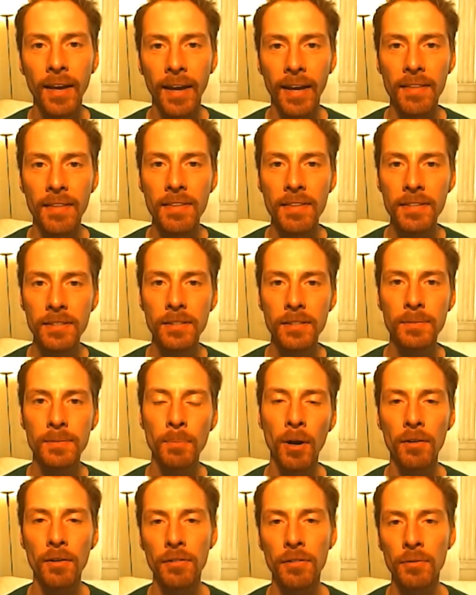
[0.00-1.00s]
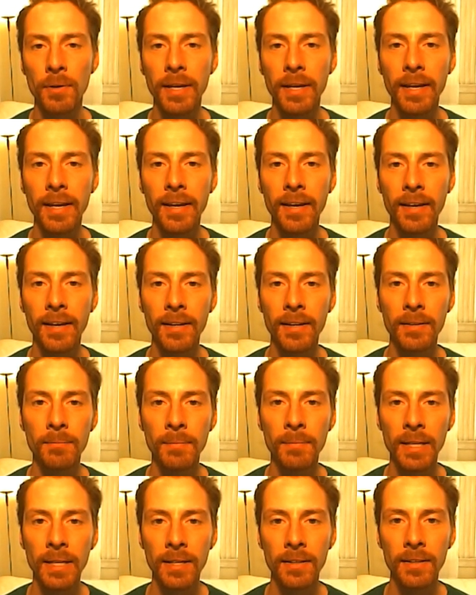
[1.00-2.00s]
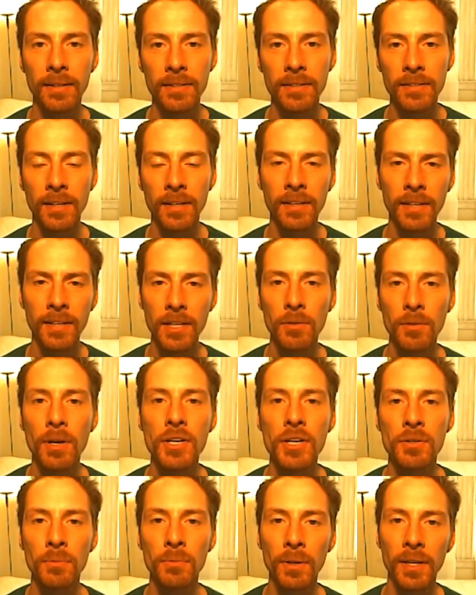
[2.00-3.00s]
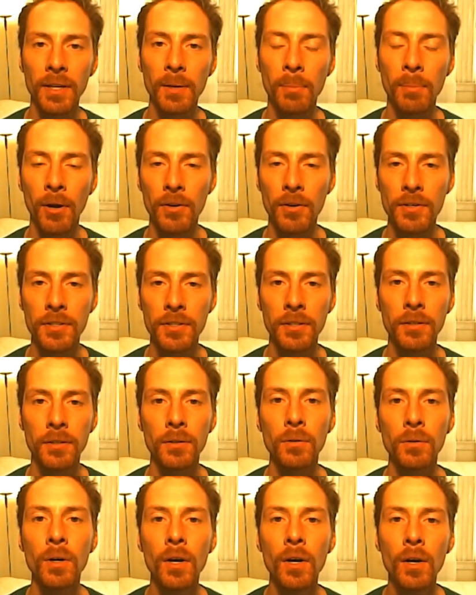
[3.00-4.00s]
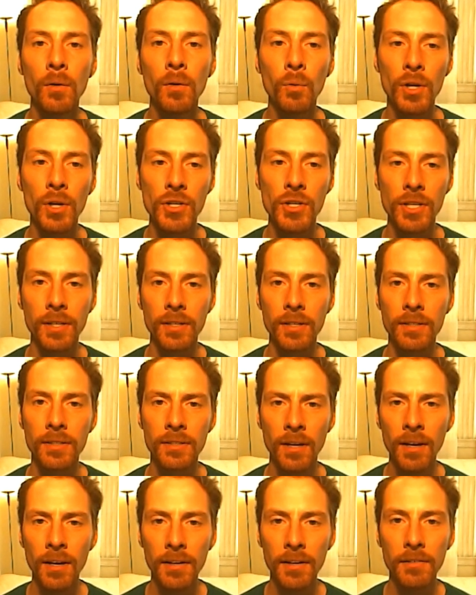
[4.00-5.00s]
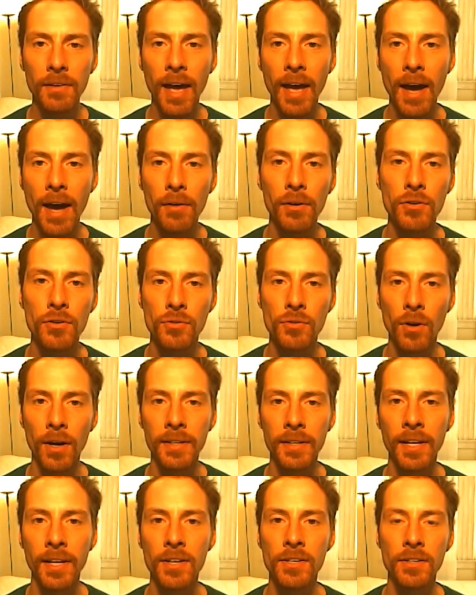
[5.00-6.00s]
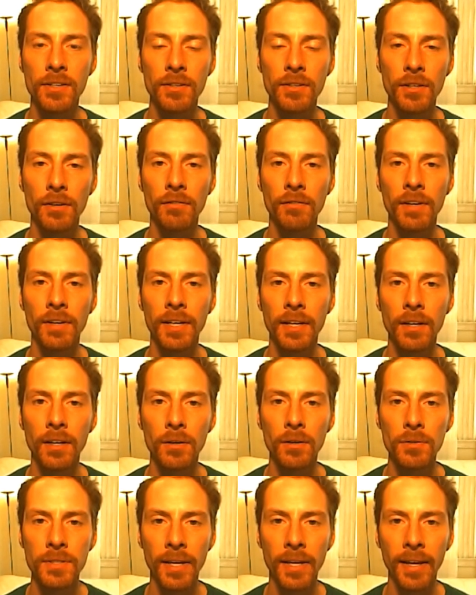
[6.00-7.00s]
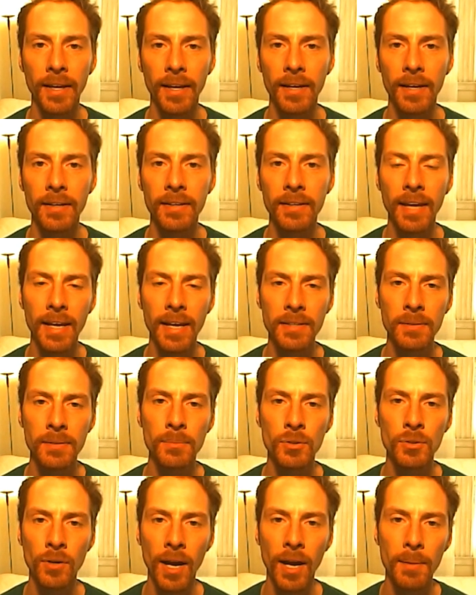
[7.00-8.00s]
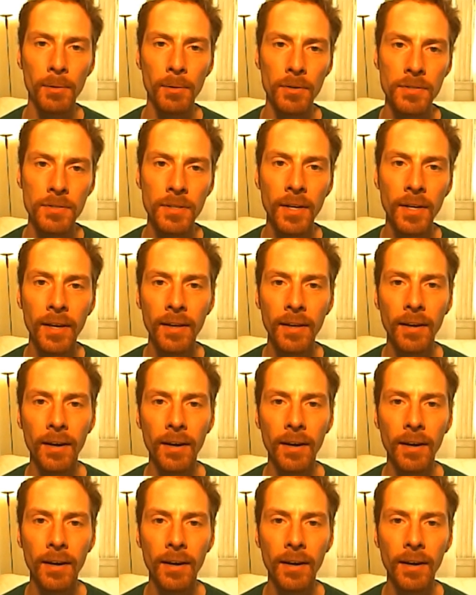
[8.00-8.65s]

And this is Part 3 in meaning that it's a continuation really of Part 2, which is kind of how to draw attention to your videos and gain subscribers.